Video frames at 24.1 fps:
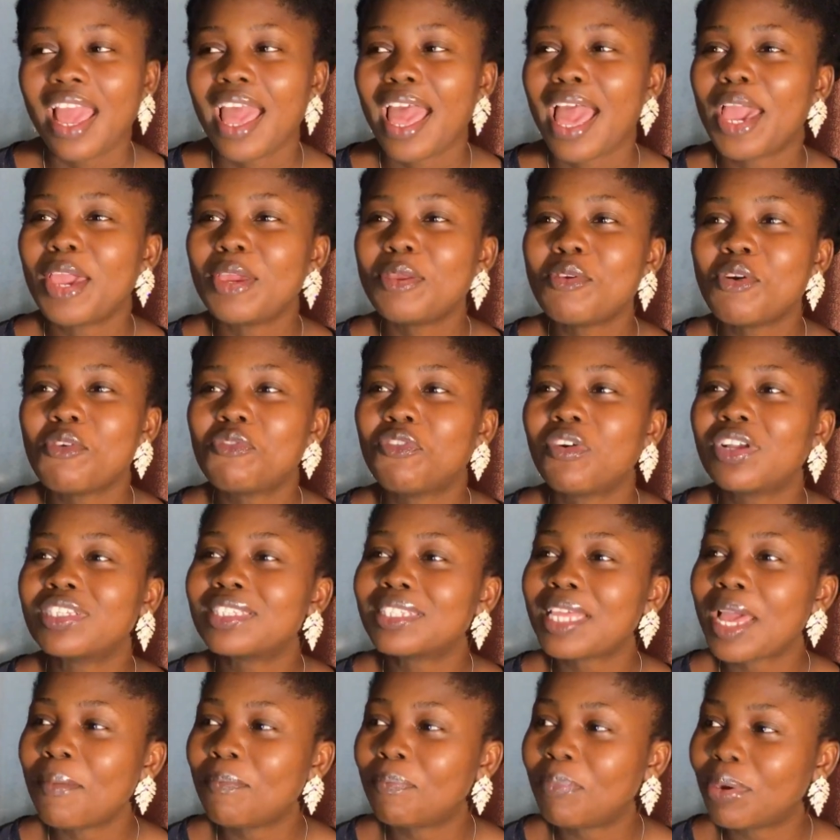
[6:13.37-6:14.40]
And you know, first
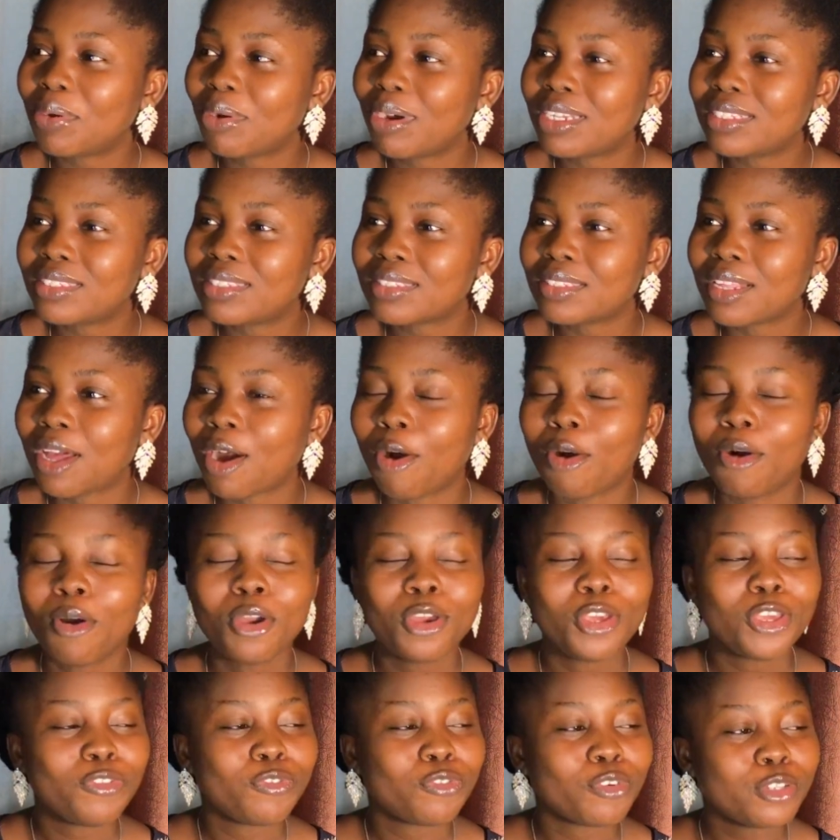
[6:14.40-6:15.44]
time parents now,
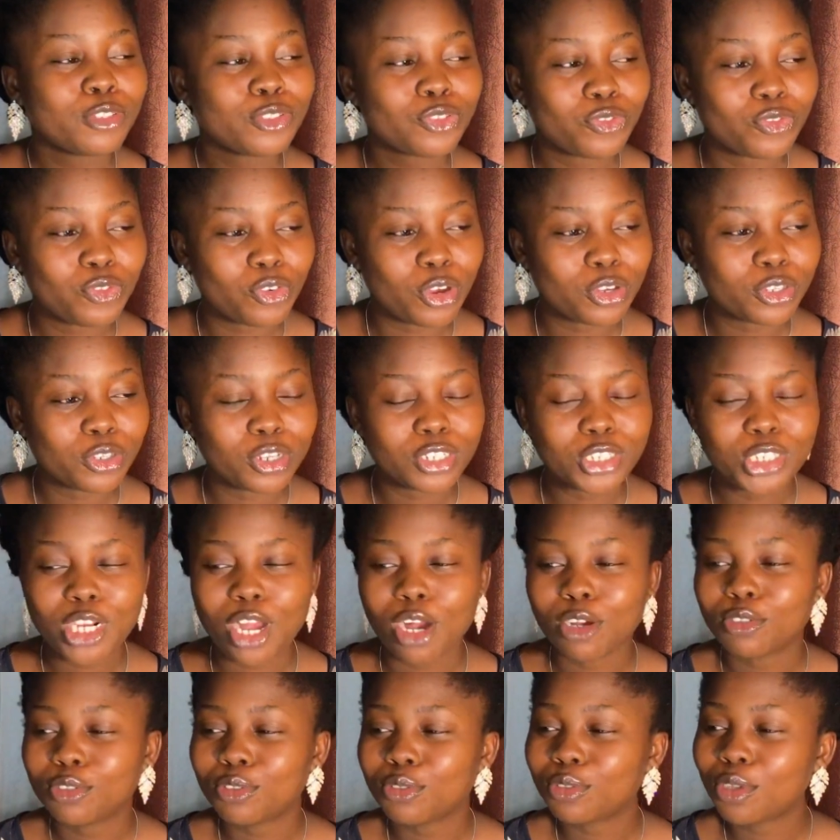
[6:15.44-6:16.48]
if you want to flog your
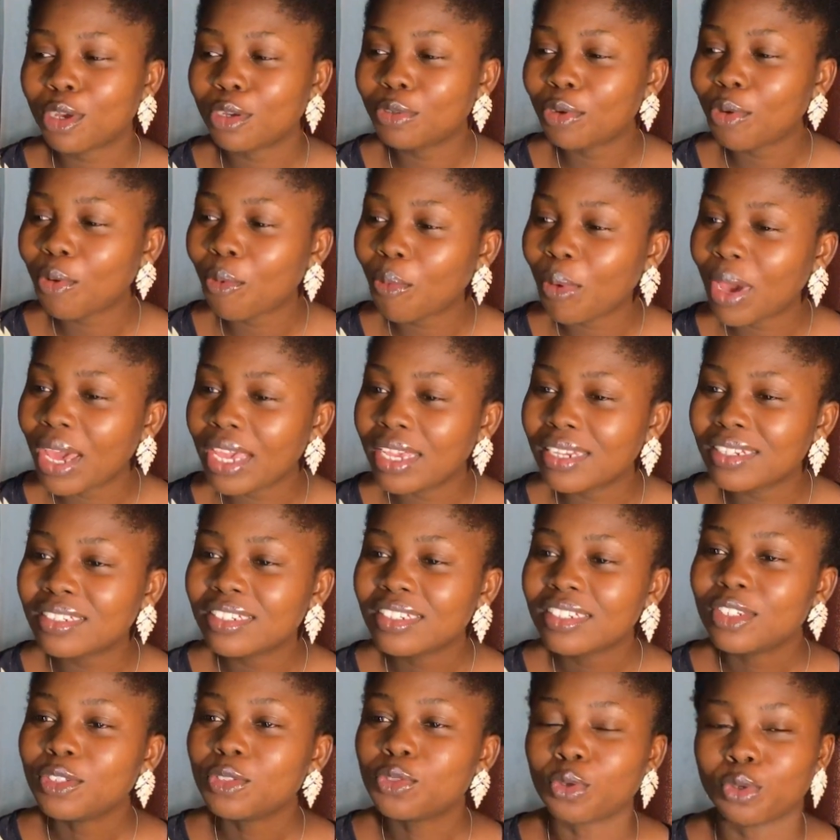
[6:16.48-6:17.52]
child, you don't know when
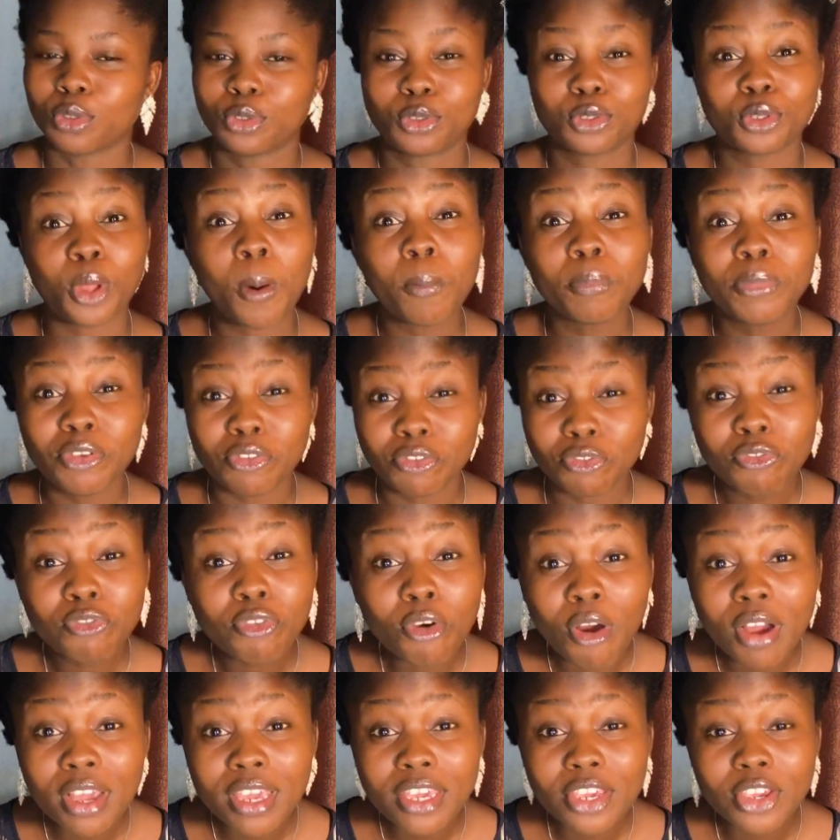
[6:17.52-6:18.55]
to stop the
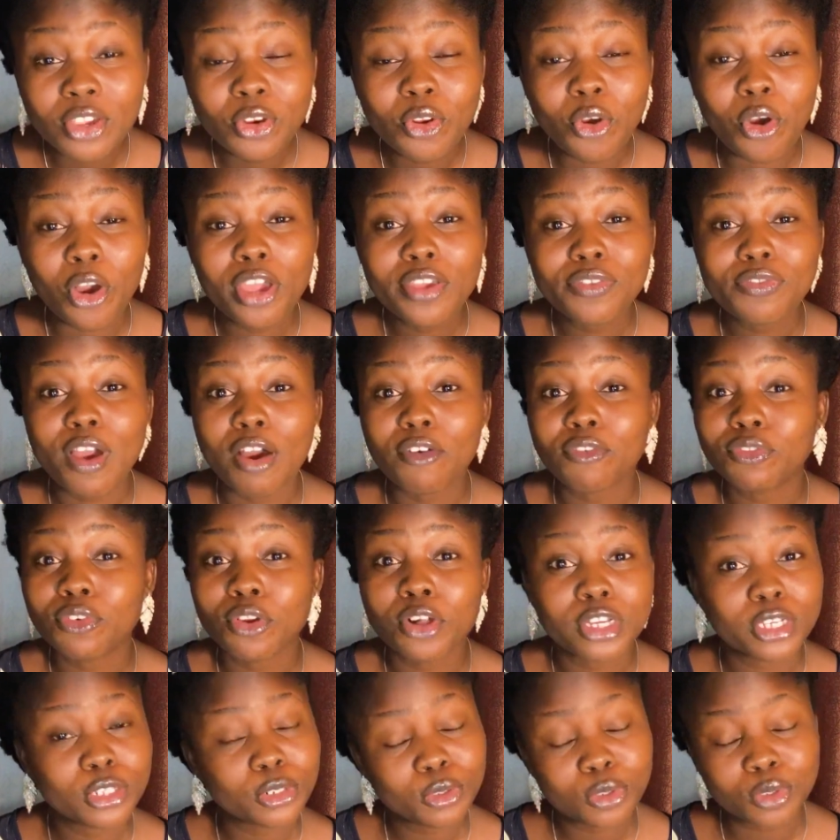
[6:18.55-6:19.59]
flogging, or if you are
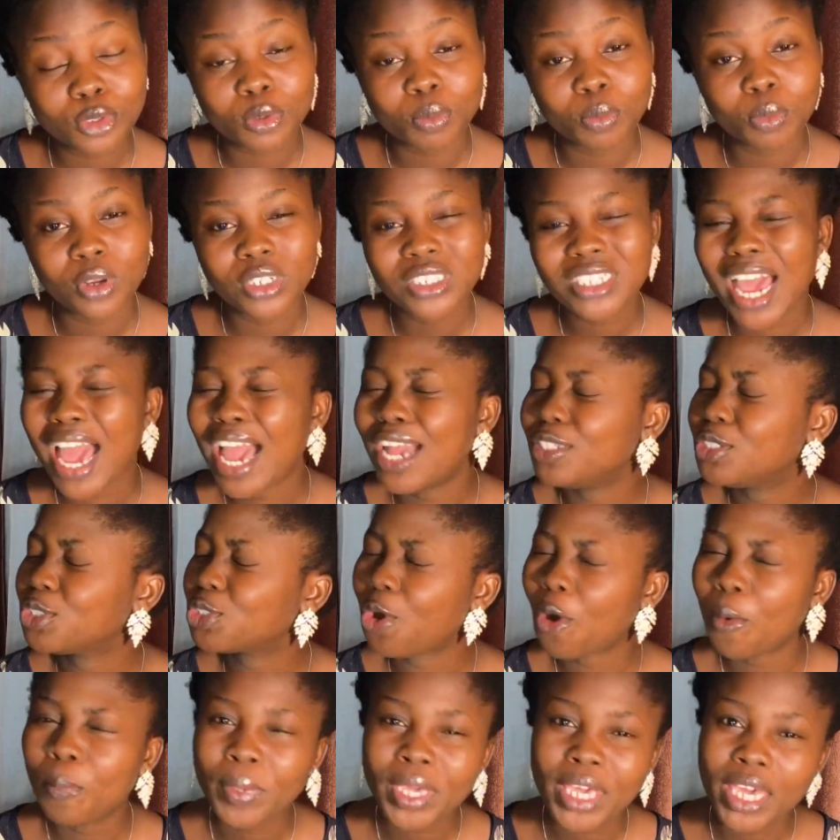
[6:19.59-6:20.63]
flogging too much. I
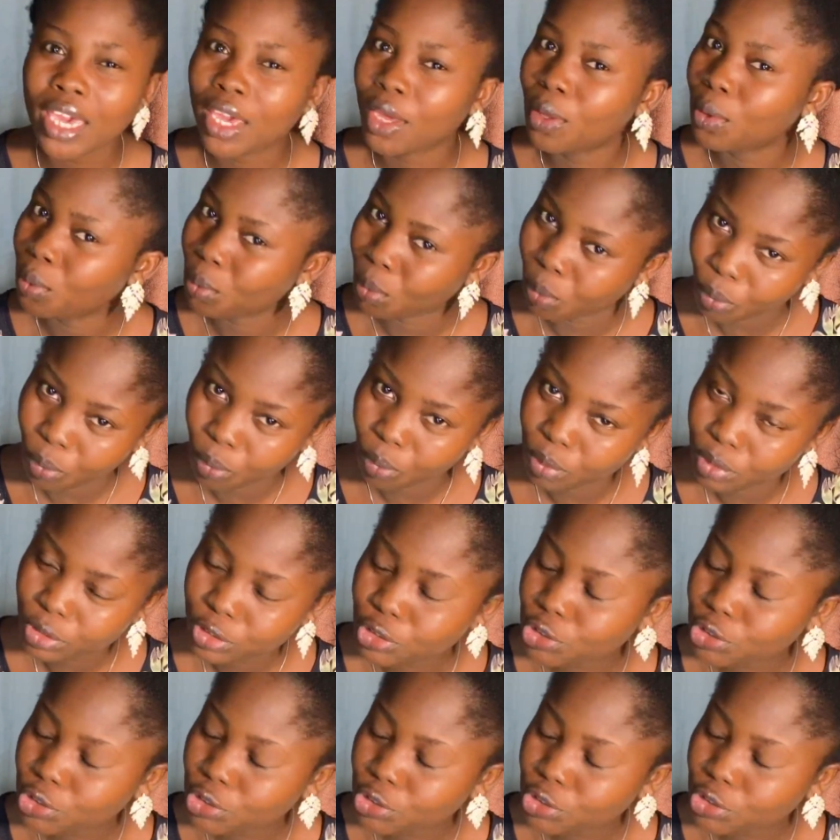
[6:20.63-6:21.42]
chop cane.